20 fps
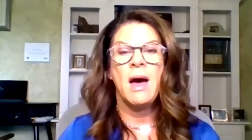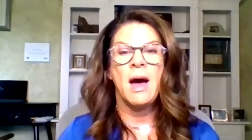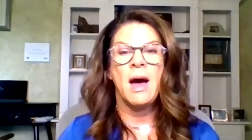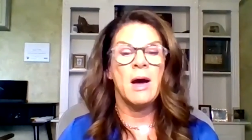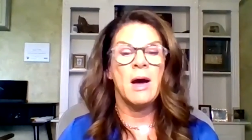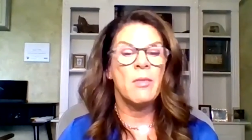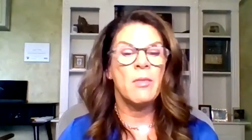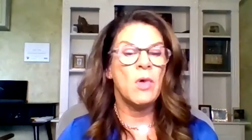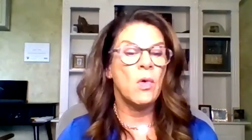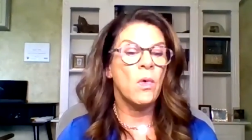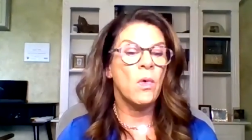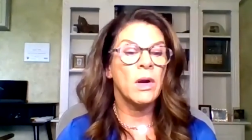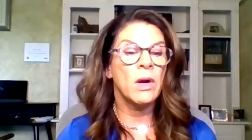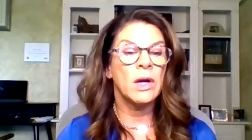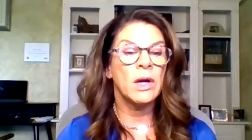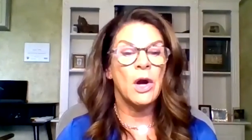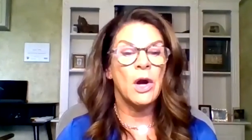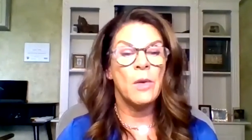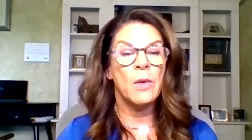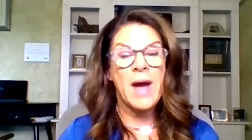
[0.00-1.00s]
um, or
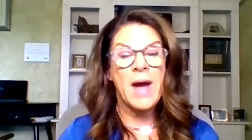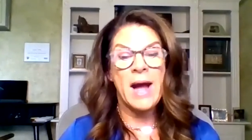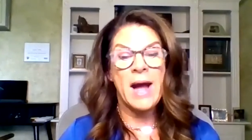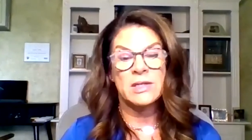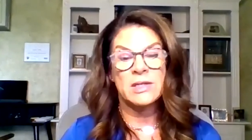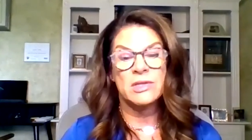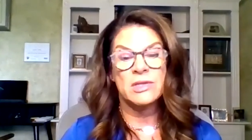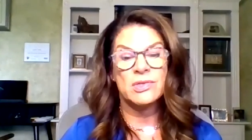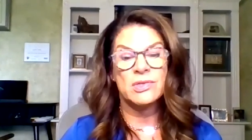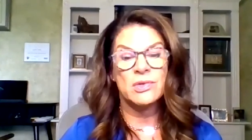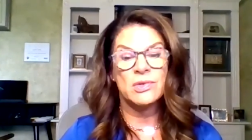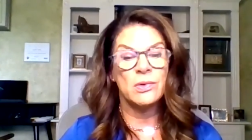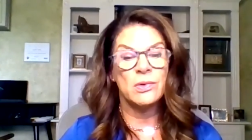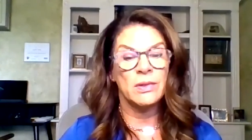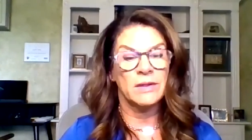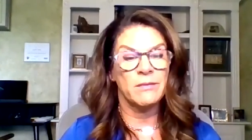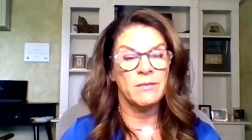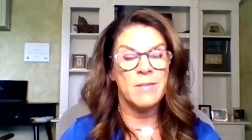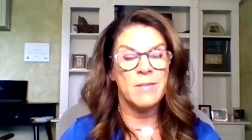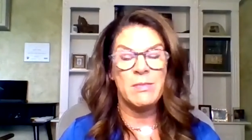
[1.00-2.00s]
go back to
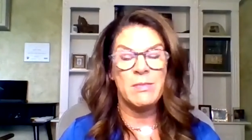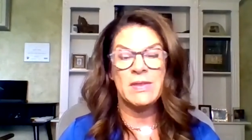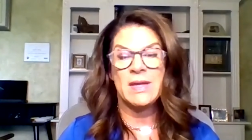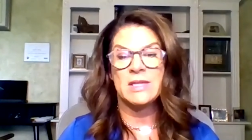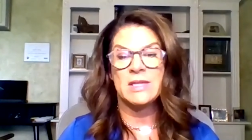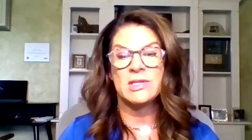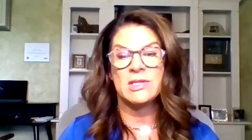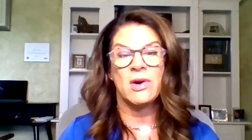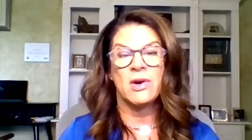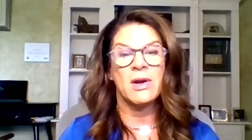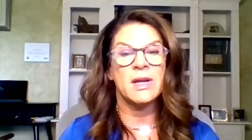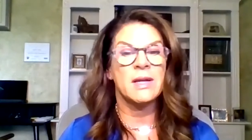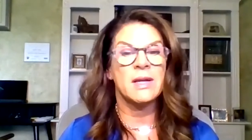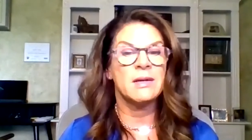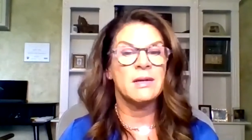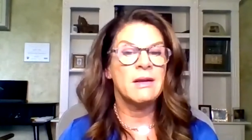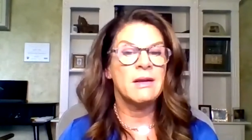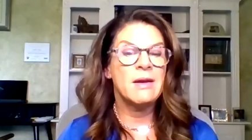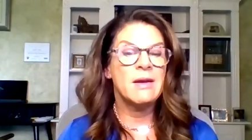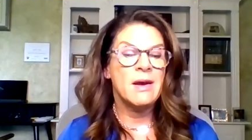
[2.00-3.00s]
school maybe they
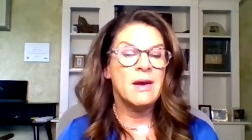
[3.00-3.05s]
started